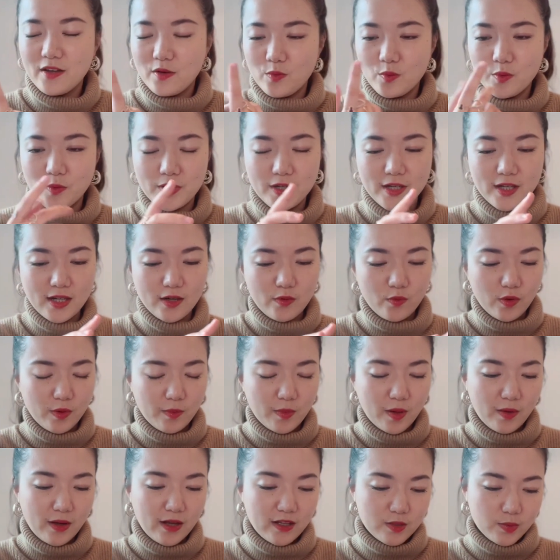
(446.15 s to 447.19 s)
when my
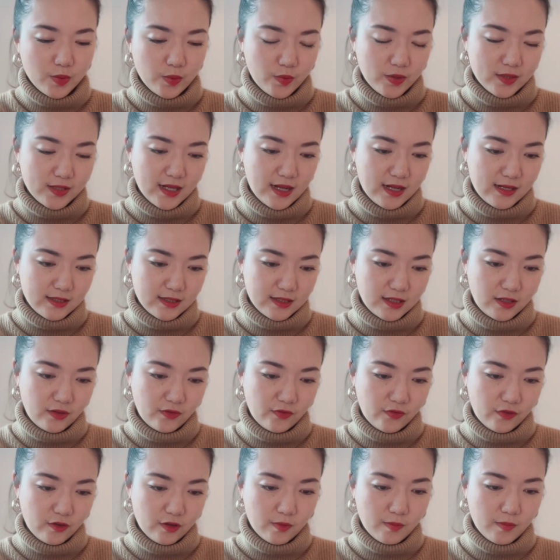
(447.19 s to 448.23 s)
husband was asking
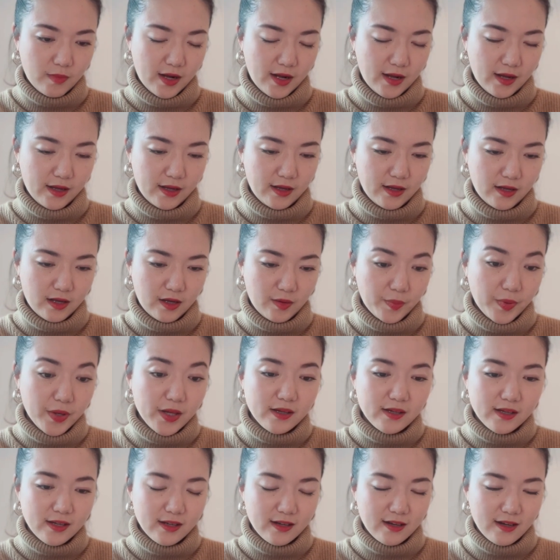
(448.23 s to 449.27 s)
for my
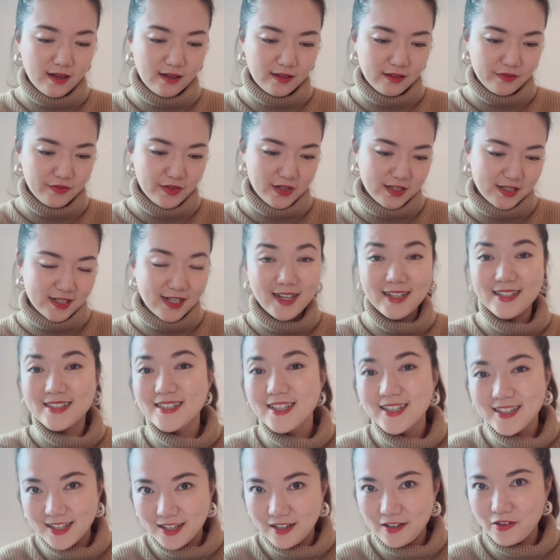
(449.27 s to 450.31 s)
opinion on the Valentine's
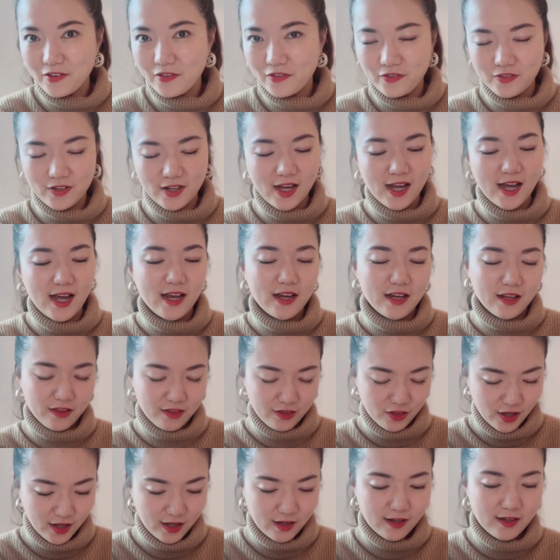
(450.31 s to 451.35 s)
Day gift, I
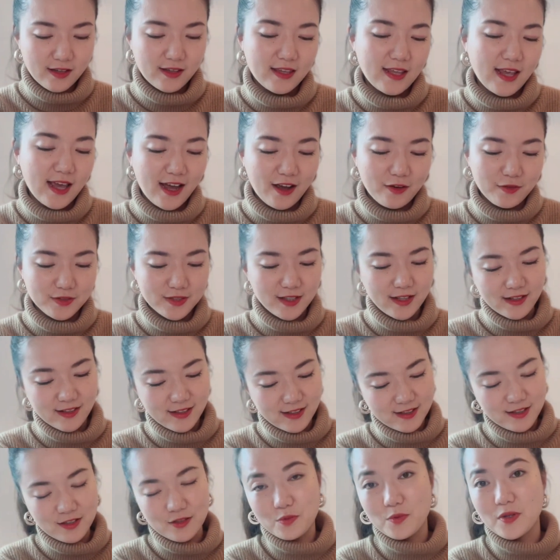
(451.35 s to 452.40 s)
think, yeah, I was like,
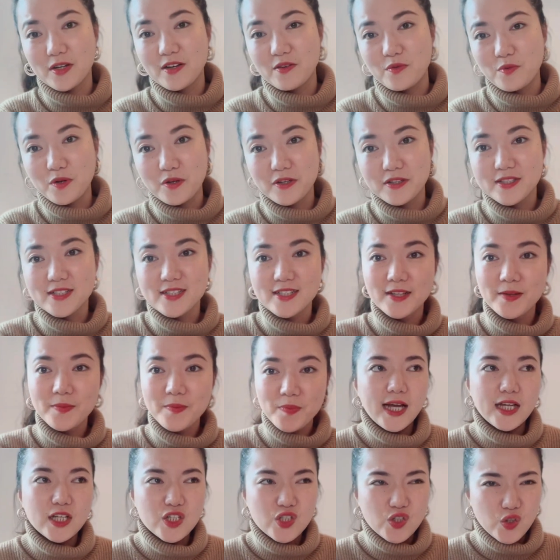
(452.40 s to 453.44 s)
this is what I want.
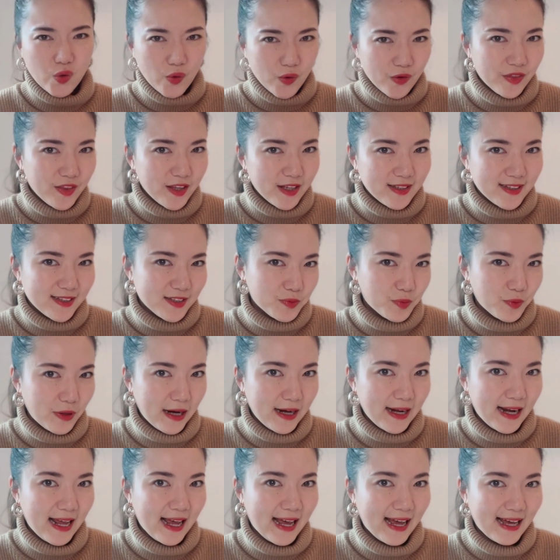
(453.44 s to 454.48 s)
I don't think this
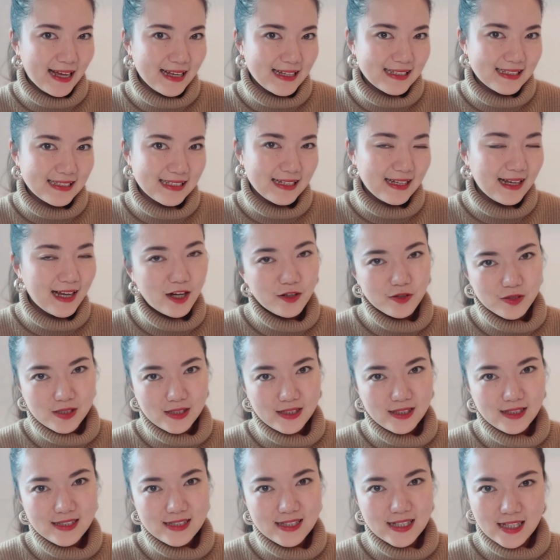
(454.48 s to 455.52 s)
brand has an
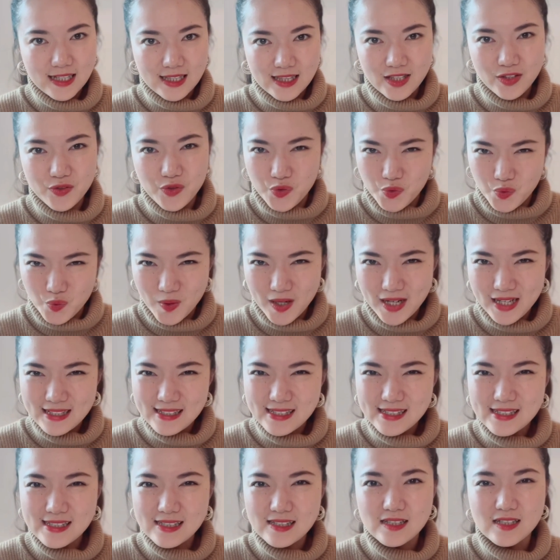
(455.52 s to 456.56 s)
outlet in the
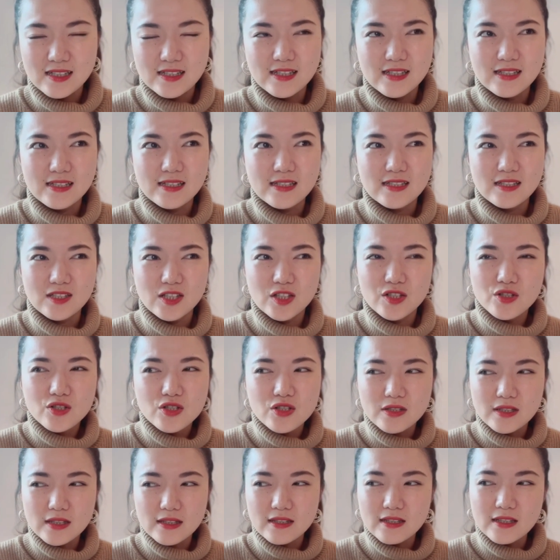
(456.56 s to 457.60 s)
US because it's
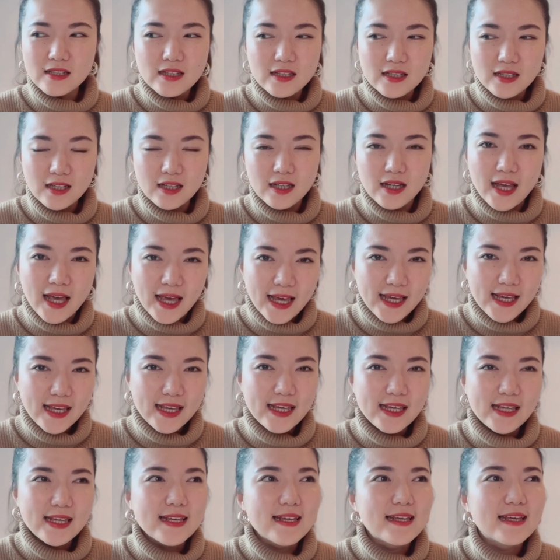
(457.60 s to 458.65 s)
essentially, I think,
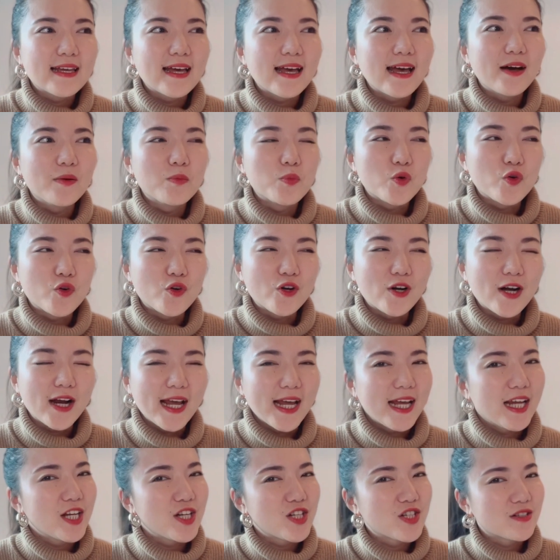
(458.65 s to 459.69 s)
a more
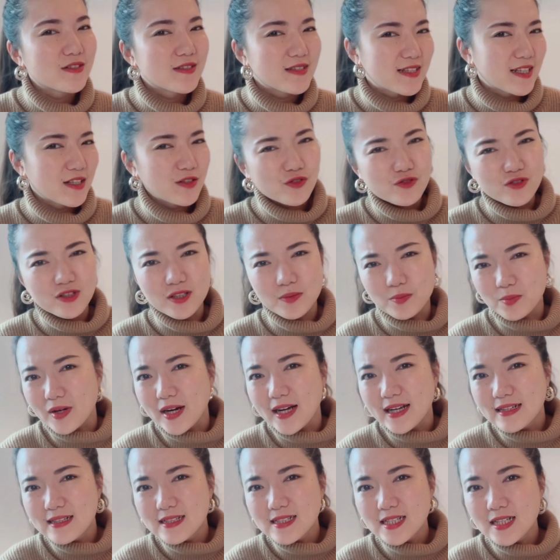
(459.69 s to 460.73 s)
Asian-centric
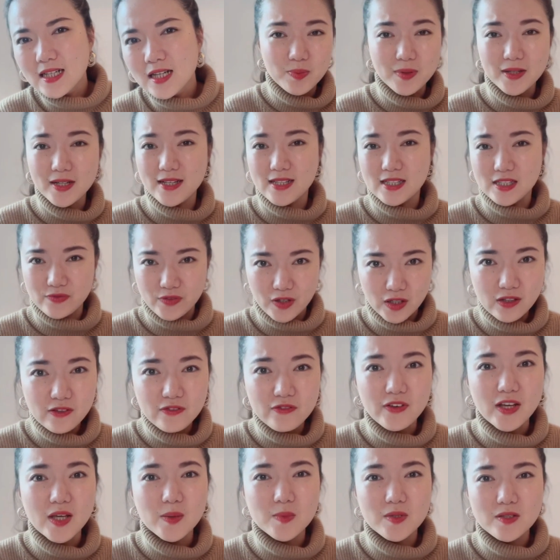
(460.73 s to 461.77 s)
brand, but it's very
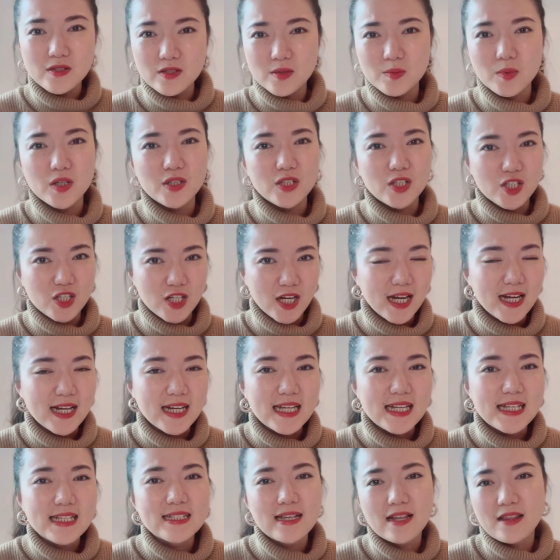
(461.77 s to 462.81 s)
famous among the
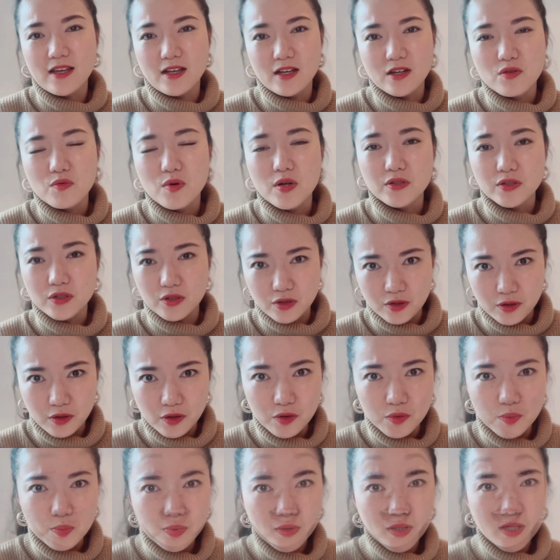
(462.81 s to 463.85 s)
Chinese, I think, around the
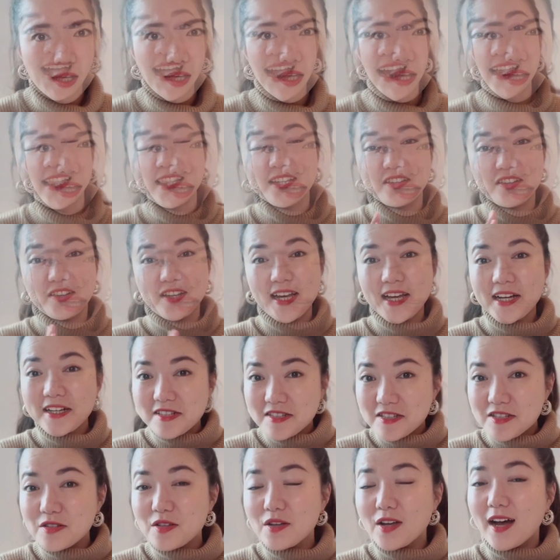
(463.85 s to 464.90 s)
globe. And the
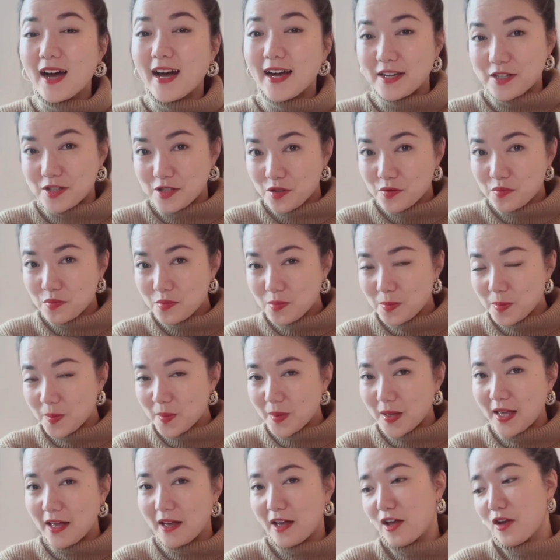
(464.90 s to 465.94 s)
next item
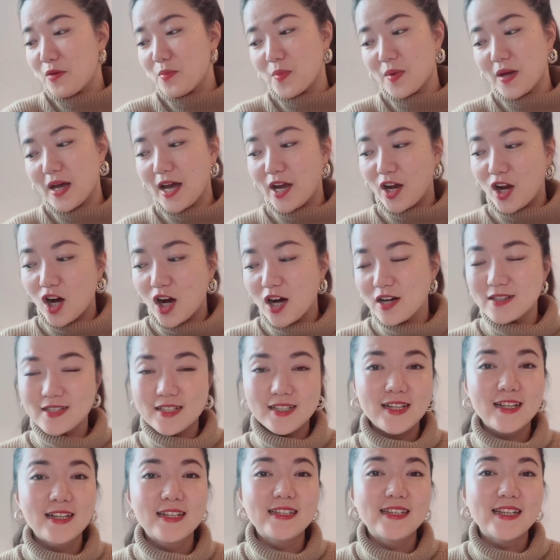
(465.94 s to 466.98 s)
I got
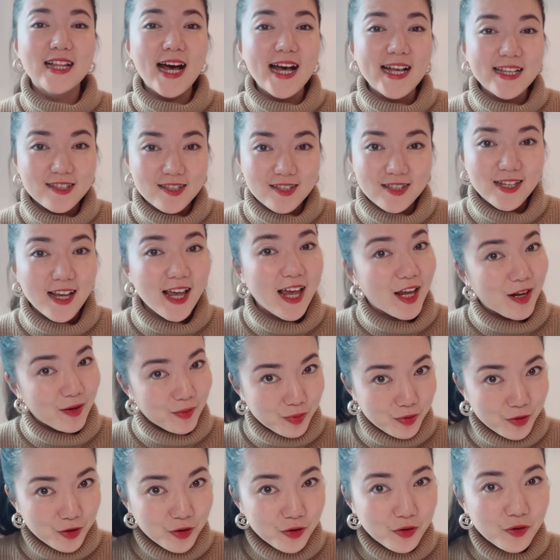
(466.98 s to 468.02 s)
last
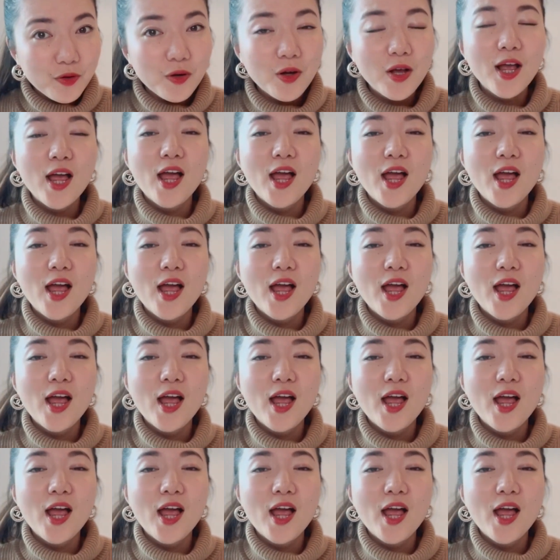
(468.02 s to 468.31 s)
April